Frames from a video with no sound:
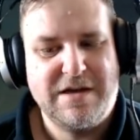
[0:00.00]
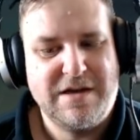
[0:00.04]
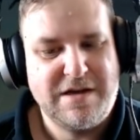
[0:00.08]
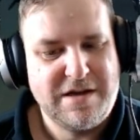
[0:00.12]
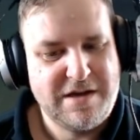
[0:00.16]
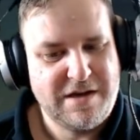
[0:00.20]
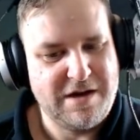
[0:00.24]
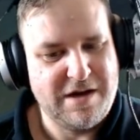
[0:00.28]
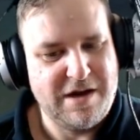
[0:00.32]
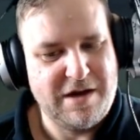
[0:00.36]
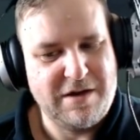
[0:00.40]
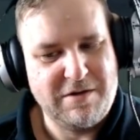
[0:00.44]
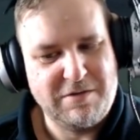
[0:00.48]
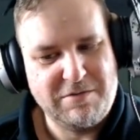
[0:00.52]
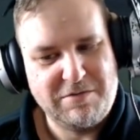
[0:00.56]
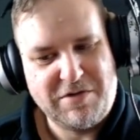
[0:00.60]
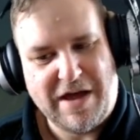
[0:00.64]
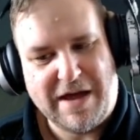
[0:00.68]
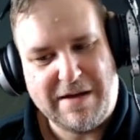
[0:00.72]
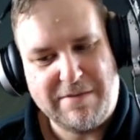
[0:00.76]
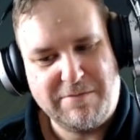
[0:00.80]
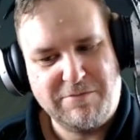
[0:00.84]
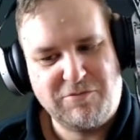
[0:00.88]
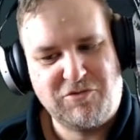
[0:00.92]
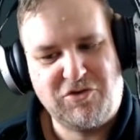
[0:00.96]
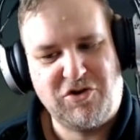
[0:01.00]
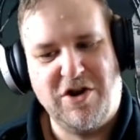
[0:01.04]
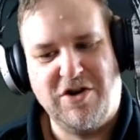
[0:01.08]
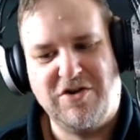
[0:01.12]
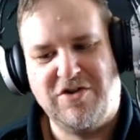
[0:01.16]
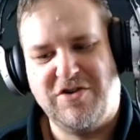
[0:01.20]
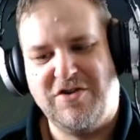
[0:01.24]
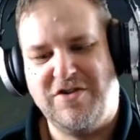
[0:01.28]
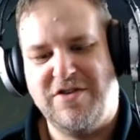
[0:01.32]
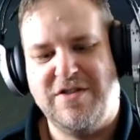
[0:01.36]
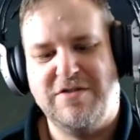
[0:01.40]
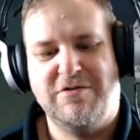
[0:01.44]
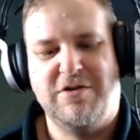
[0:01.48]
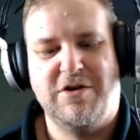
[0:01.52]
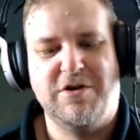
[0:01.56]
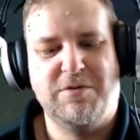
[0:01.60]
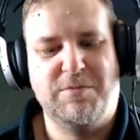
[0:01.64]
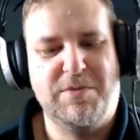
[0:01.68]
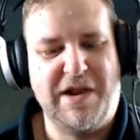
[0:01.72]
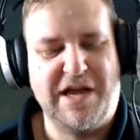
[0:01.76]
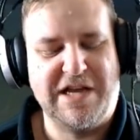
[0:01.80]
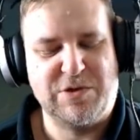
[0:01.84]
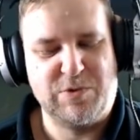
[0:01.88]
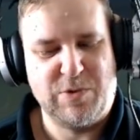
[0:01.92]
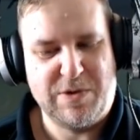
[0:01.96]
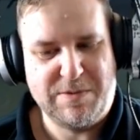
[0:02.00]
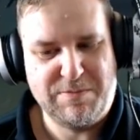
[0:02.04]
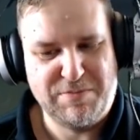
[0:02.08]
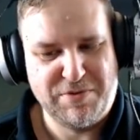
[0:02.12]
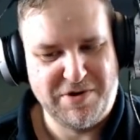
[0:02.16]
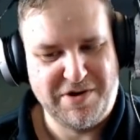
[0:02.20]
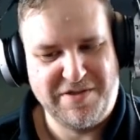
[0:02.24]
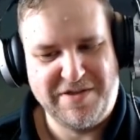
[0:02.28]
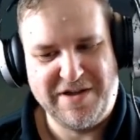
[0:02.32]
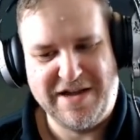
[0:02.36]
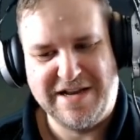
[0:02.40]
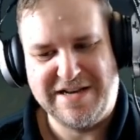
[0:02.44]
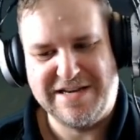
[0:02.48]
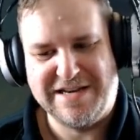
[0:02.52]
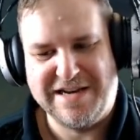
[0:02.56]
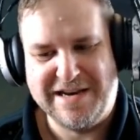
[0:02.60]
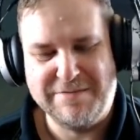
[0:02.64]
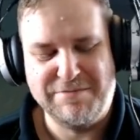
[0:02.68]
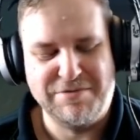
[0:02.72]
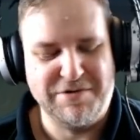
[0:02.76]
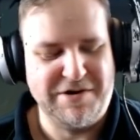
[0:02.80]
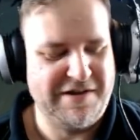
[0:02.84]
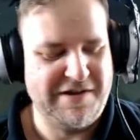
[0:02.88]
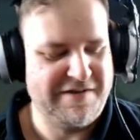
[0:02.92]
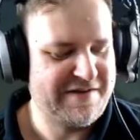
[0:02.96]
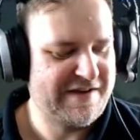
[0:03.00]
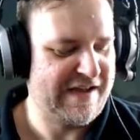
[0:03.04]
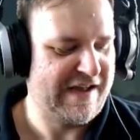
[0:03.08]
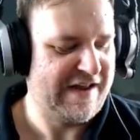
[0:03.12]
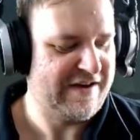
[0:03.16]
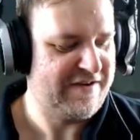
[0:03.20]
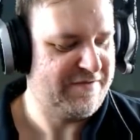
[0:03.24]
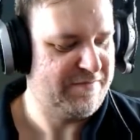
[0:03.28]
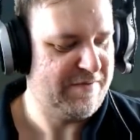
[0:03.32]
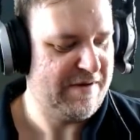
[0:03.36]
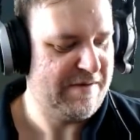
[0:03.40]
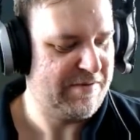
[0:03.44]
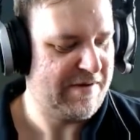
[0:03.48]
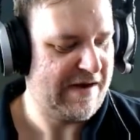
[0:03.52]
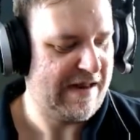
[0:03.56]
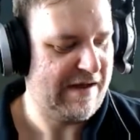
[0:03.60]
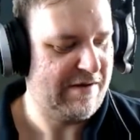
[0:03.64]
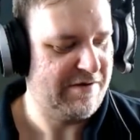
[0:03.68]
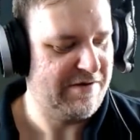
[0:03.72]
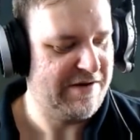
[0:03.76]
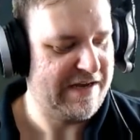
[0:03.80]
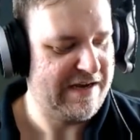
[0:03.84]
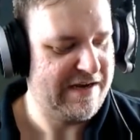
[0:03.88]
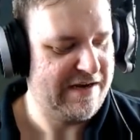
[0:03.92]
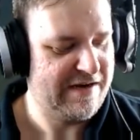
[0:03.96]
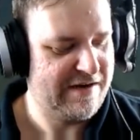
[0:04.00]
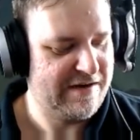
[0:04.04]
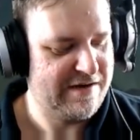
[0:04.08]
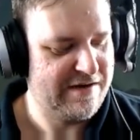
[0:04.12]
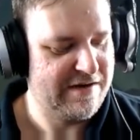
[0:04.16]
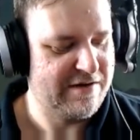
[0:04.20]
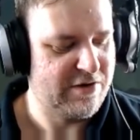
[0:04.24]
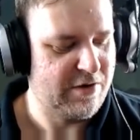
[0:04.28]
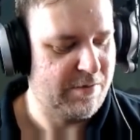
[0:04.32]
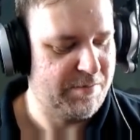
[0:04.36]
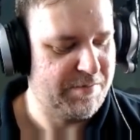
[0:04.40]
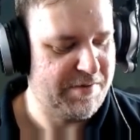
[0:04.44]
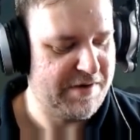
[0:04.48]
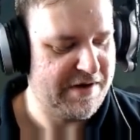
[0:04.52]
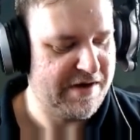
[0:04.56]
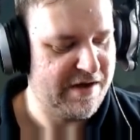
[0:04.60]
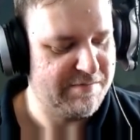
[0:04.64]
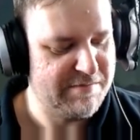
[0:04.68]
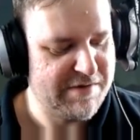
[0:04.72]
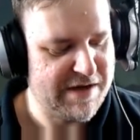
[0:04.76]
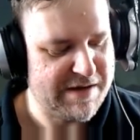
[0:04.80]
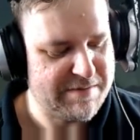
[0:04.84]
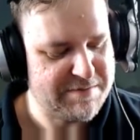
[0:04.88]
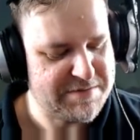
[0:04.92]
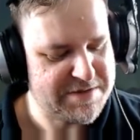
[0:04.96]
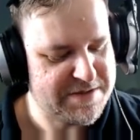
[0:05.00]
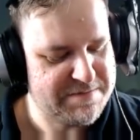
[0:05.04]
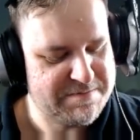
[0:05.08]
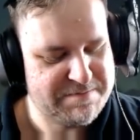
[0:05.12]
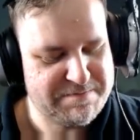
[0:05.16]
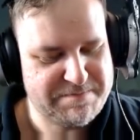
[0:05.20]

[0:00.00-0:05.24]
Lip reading: you know, that church is in the wrong place. We put it there deliberately to catch people out copying our maps.